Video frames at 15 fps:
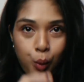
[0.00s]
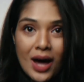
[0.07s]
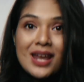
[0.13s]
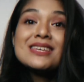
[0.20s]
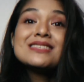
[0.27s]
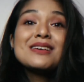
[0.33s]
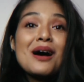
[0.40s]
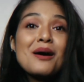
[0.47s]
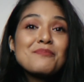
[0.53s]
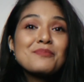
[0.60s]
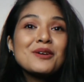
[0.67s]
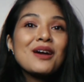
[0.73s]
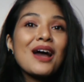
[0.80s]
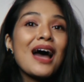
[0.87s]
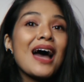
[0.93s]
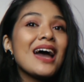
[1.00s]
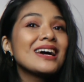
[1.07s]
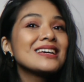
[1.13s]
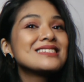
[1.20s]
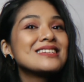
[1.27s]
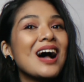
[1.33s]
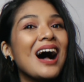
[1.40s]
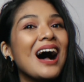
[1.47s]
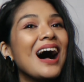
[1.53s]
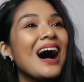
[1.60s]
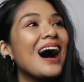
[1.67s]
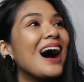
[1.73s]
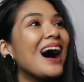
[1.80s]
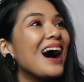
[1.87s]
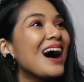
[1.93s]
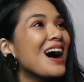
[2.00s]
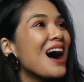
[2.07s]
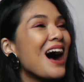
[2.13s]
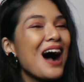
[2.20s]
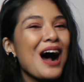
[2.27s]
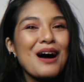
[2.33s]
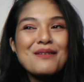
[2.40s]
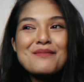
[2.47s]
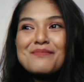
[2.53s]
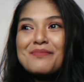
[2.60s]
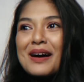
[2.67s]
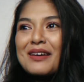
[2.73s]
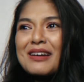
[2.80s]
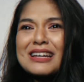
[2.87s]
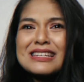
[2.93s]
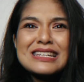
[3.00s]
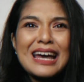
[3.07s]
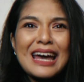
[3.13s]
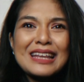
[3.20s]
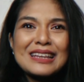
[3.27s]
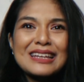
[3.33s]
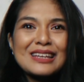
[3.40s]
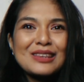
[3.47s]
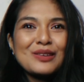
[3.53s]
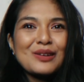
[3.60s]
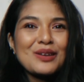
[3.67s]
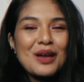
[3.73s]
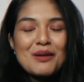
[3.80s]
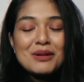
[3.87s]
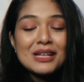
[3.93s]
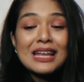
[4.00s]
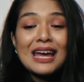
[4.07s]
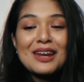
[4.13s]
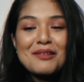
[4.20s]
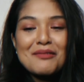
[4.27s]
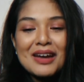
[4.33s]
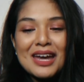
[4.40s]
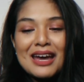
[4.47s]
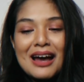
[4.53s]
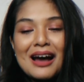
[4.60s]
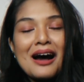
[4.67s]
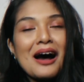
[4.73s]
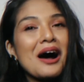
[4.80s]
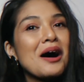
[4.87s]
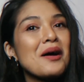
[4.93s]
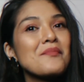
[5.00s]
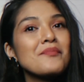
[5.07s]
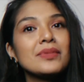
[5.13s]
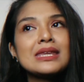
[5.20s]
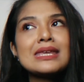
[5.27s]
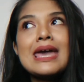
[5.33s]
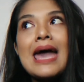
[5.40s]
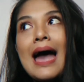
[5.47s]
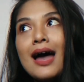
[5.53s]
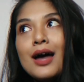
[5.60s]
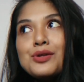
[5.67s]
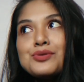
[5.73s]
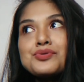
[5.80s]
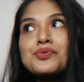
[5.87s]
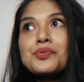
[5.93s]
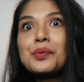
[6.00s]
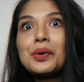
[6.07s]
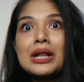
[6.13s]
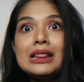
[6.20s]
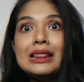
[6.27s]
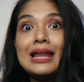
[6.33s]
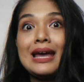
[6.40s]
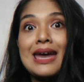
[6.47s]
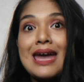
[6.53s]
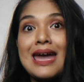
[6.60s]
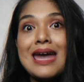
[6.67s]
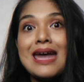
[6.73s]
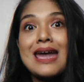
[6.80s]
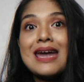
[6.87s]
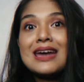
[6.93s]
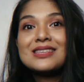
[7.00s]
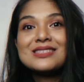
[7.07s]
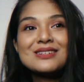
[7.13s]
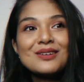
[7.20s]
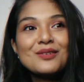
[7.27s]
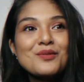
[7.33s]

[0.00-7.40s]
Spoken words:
What is up, you guys? paano kasi intro niya? But anyway, can't relate.